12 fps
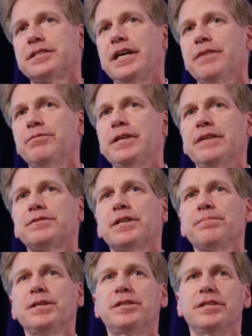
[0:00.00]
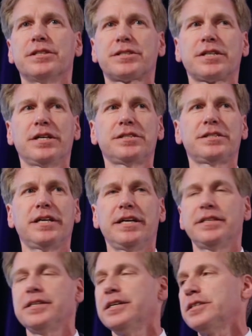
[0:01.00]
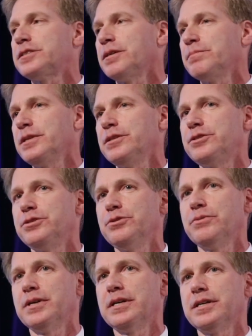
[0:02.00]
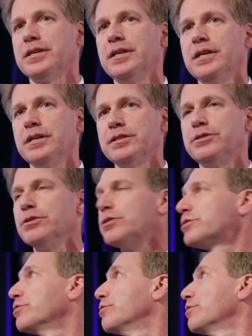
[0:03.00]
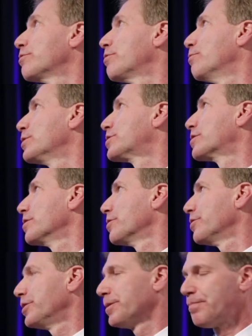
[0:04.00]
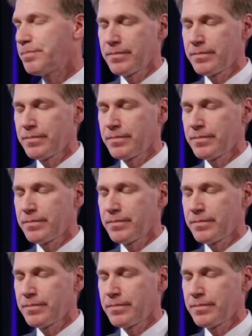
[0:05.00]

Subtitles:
staff would have something to discuss and something from which to learn.